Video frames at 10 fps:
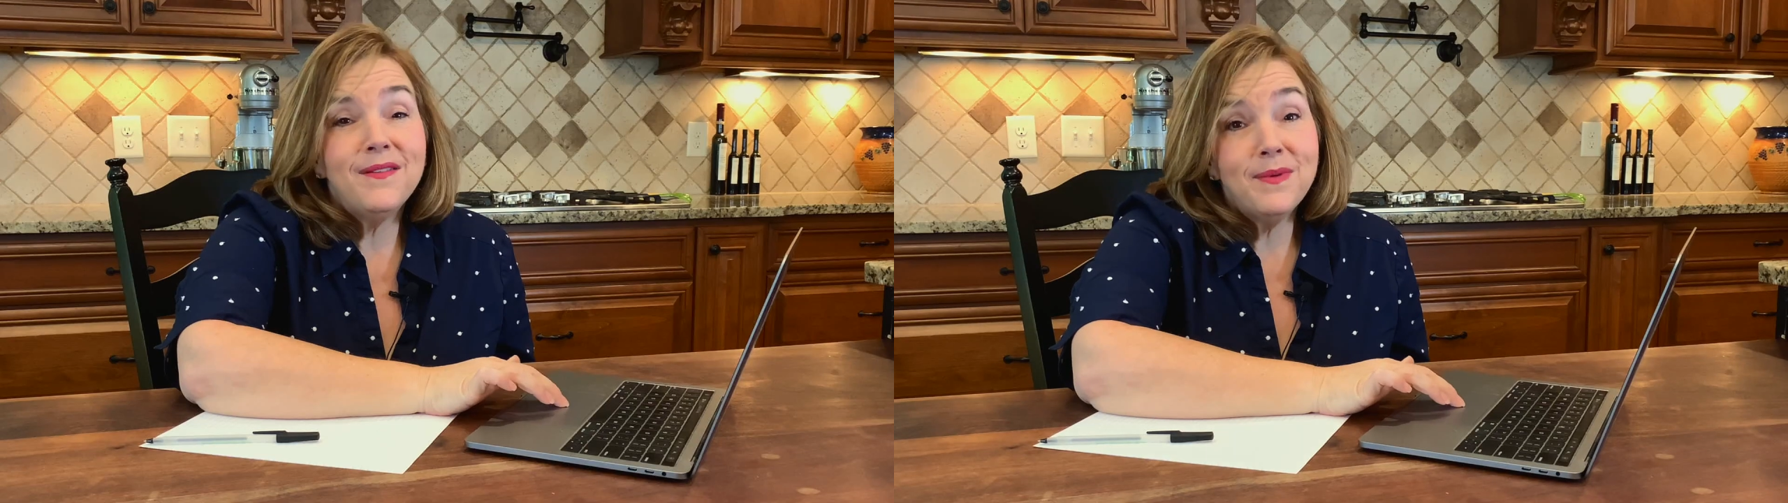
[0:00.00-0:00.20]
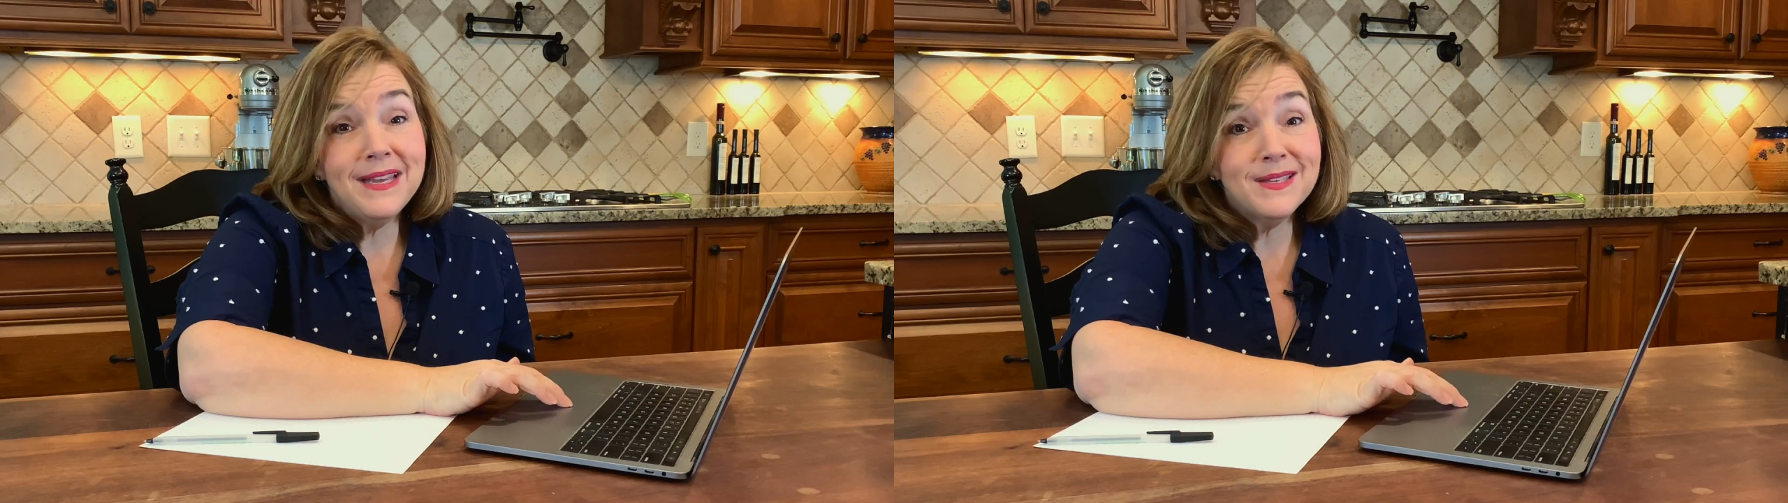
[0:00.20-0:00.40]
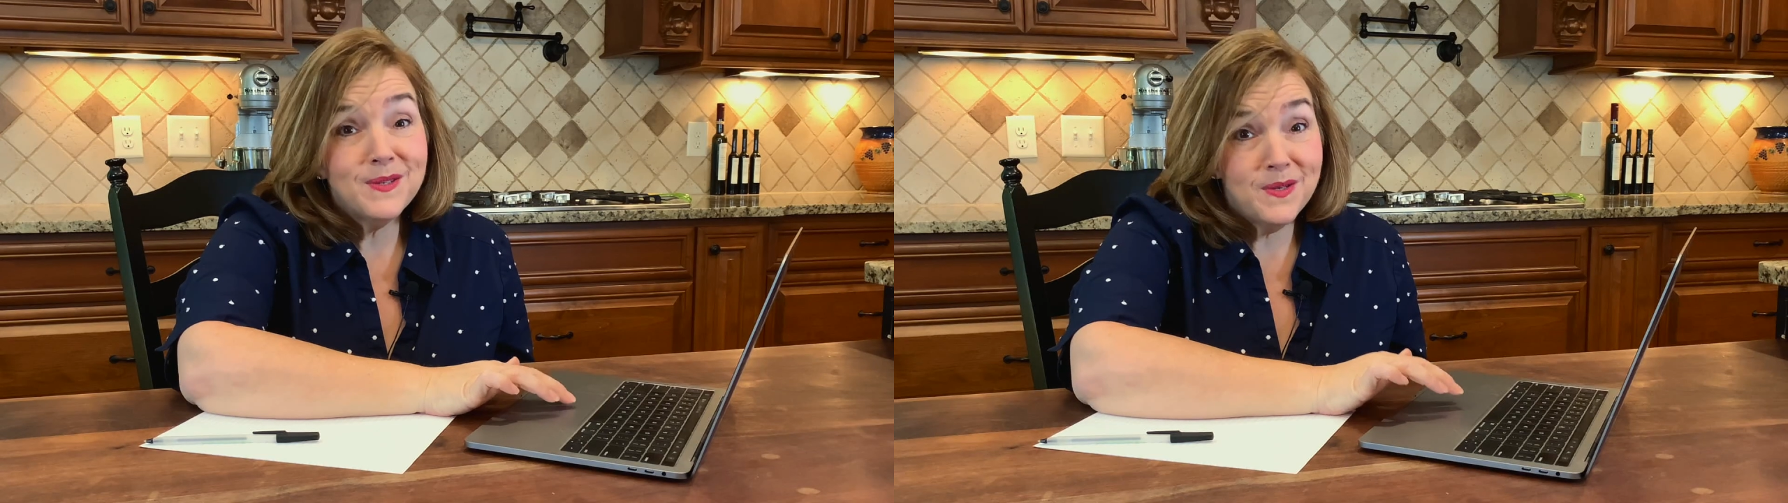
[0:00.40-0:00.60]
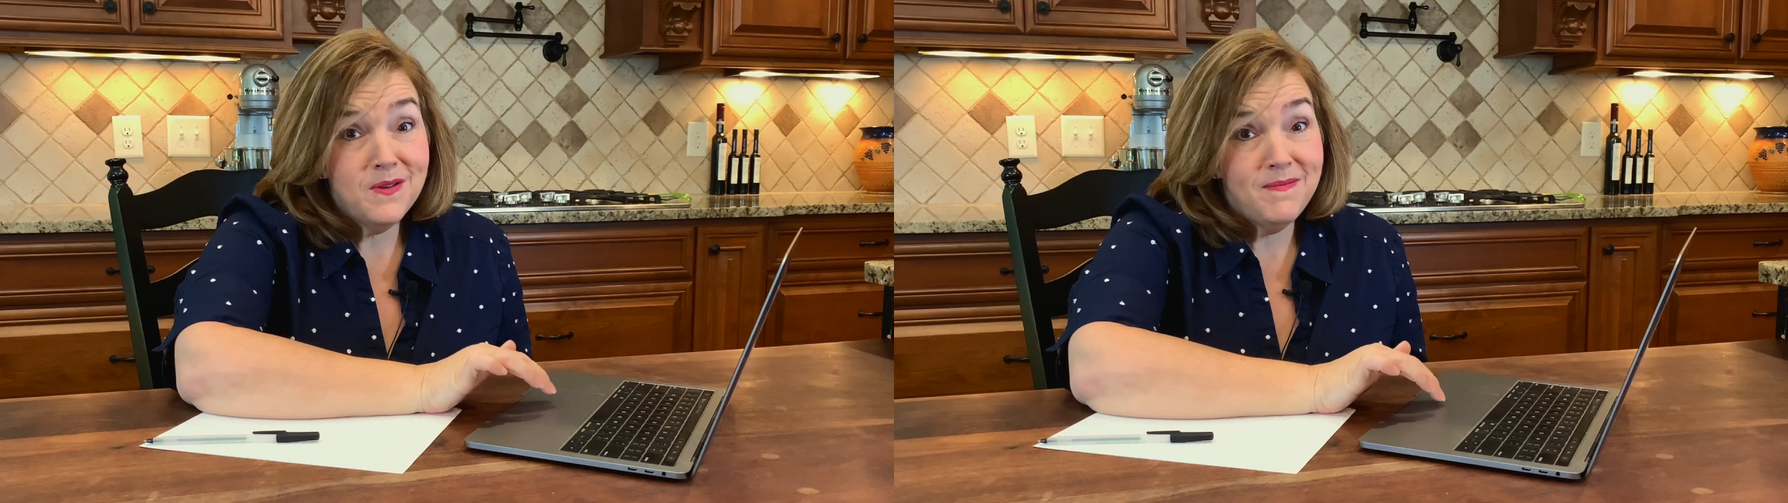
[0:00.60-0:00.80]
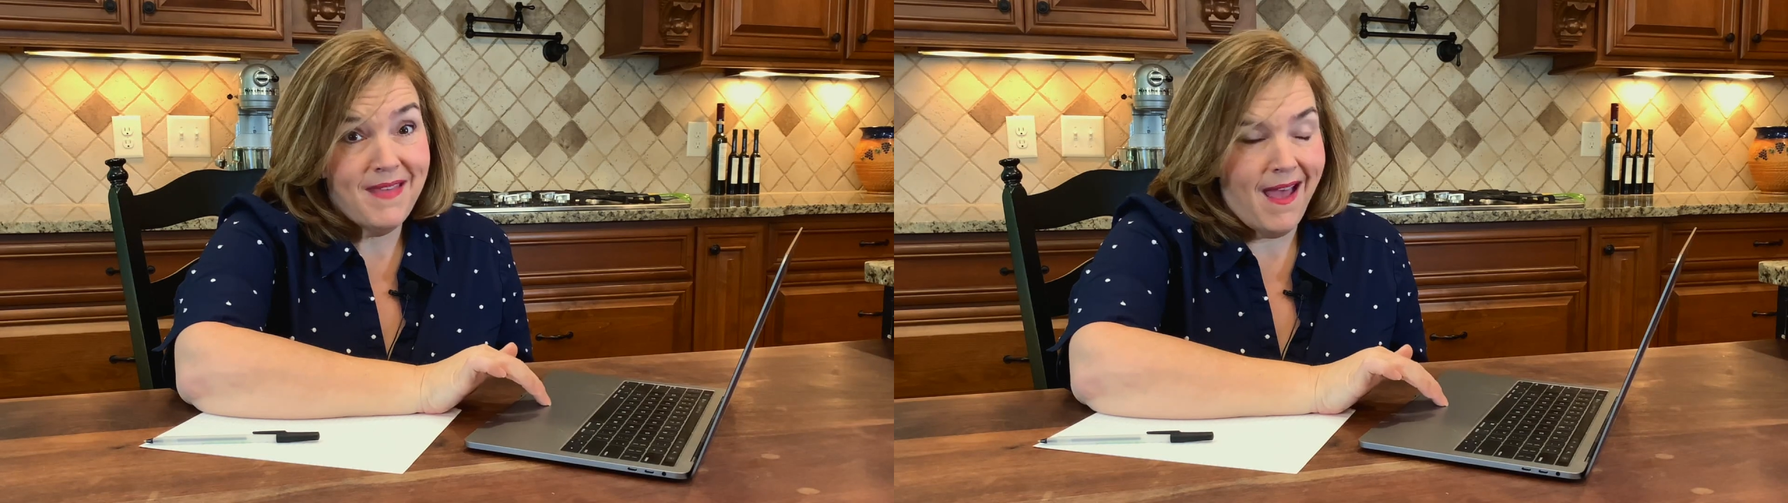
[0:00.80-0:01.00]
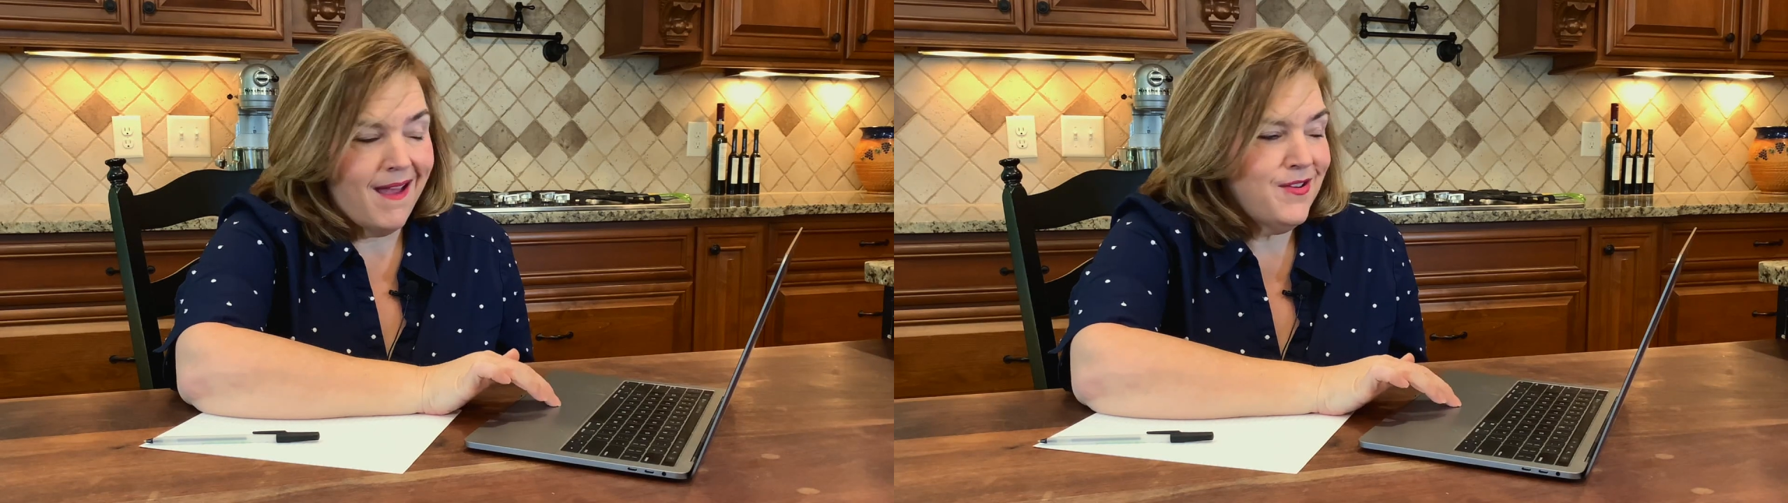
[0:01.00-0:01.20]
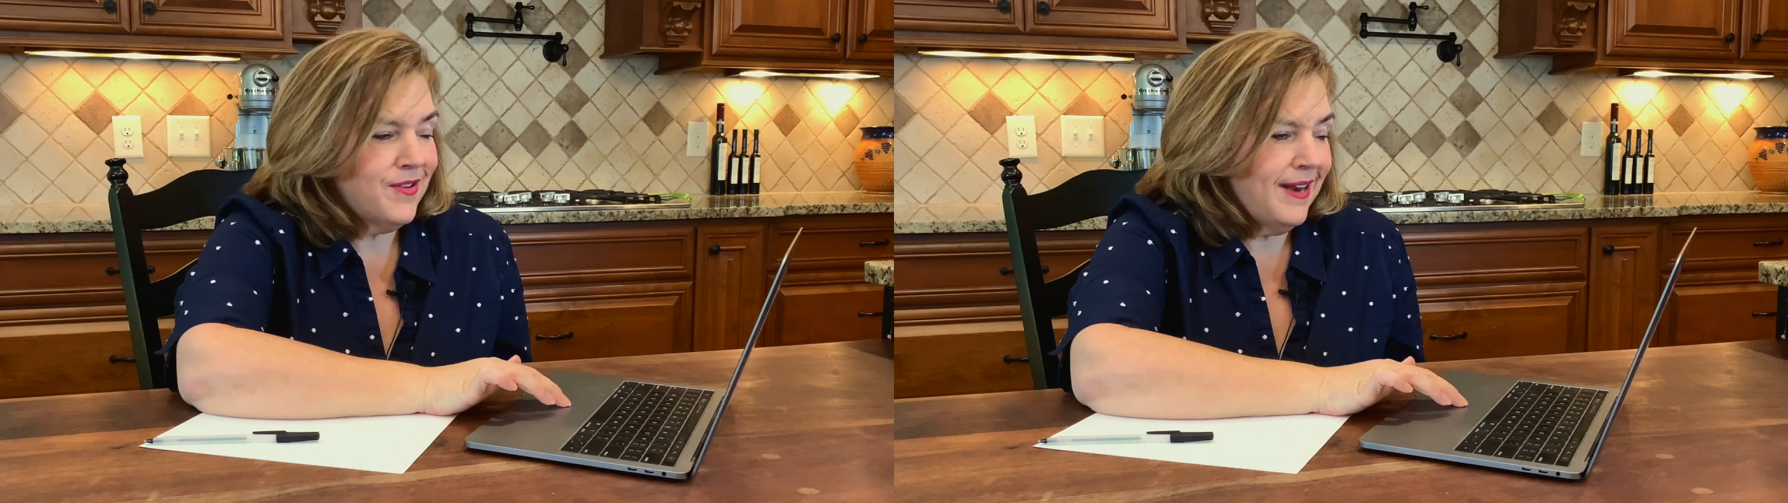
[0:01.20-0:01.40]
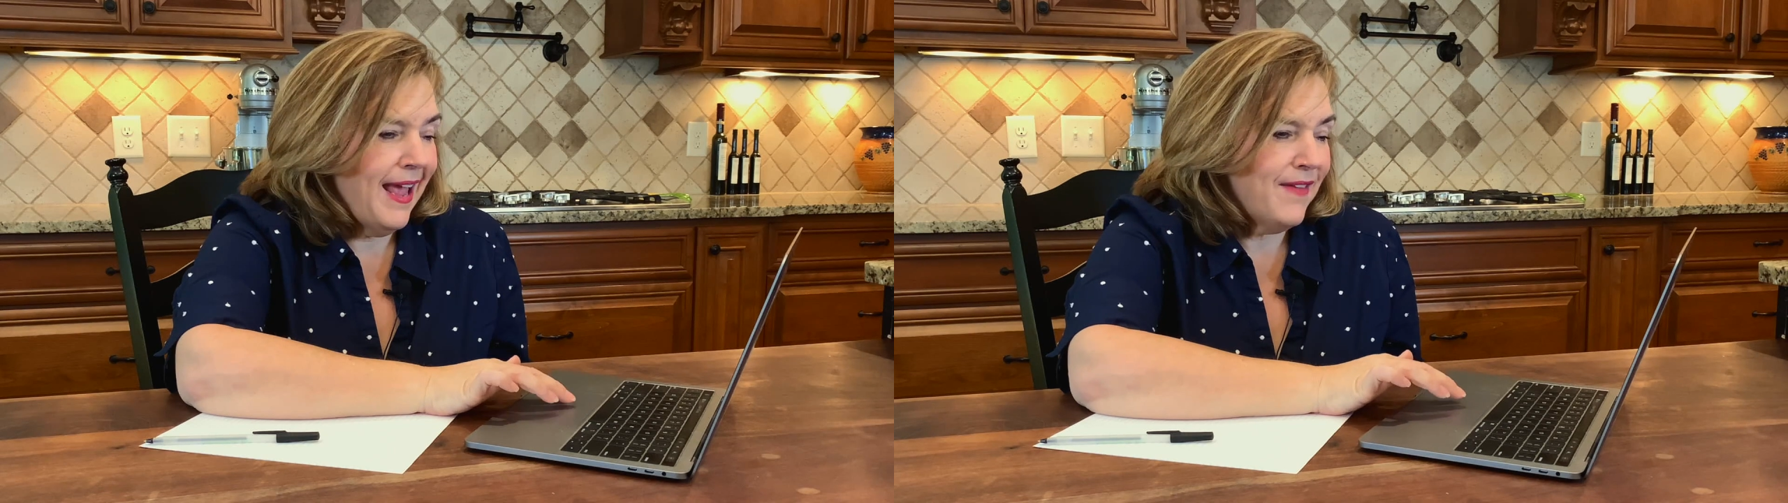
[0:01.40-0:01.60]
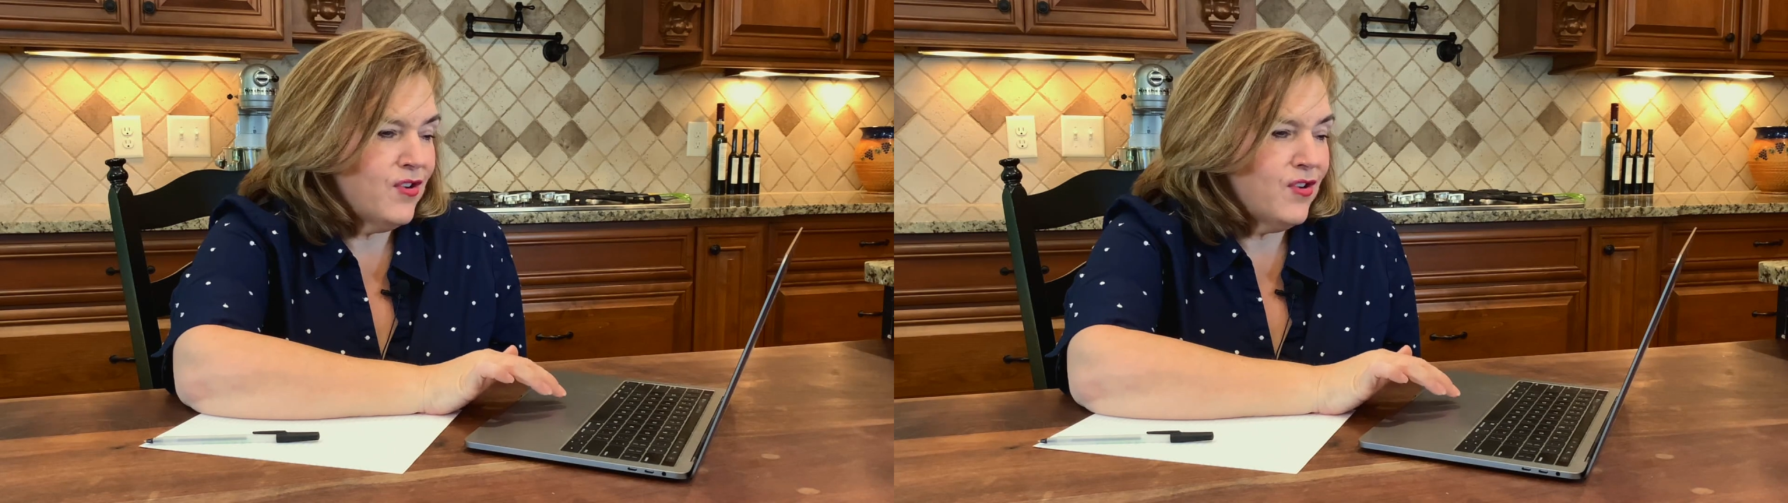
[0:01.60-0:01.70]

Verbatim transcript: we assume that you're gonna have